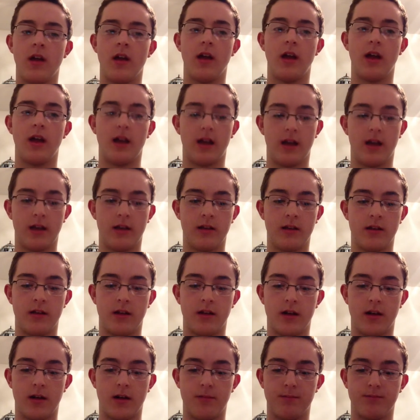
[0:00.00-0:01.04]
And
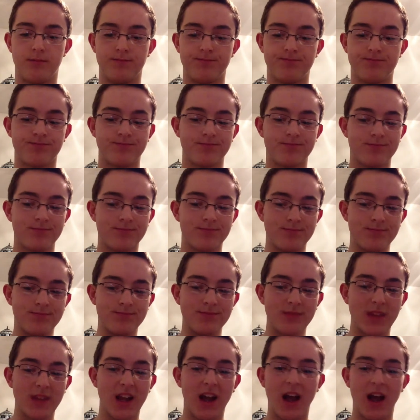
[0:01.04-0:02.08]

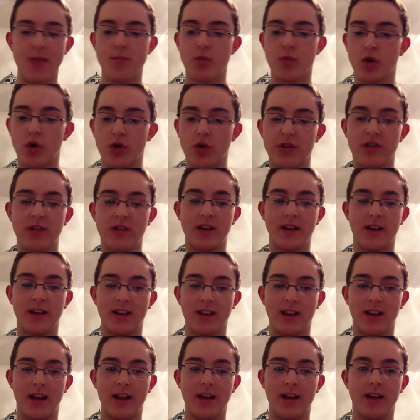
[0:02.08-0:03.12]
I personally
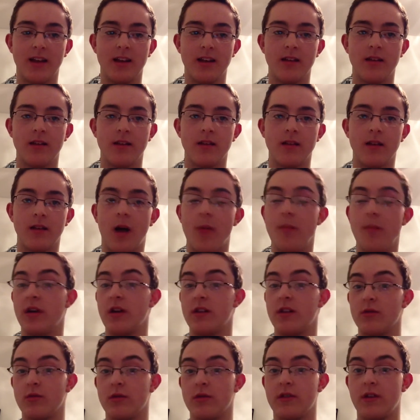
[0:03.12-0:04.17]
didn't like it. Not
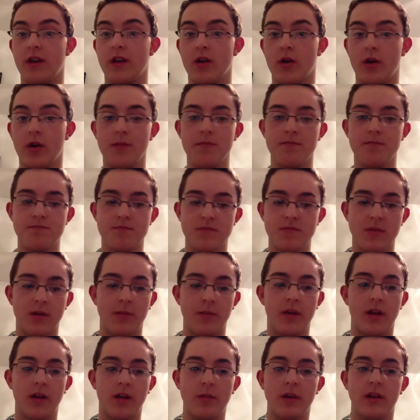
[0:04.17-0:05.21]
because it was scary. I'm
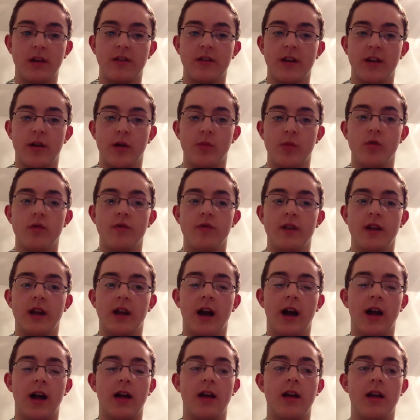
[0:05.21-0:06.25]
not a big scary movie
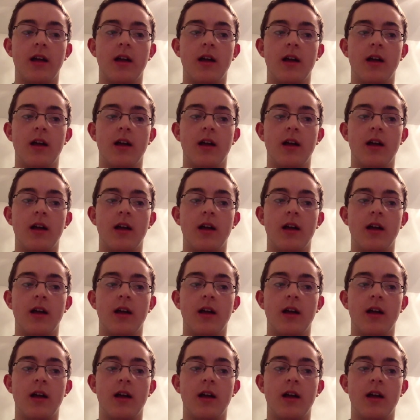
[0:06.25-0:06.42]
guy.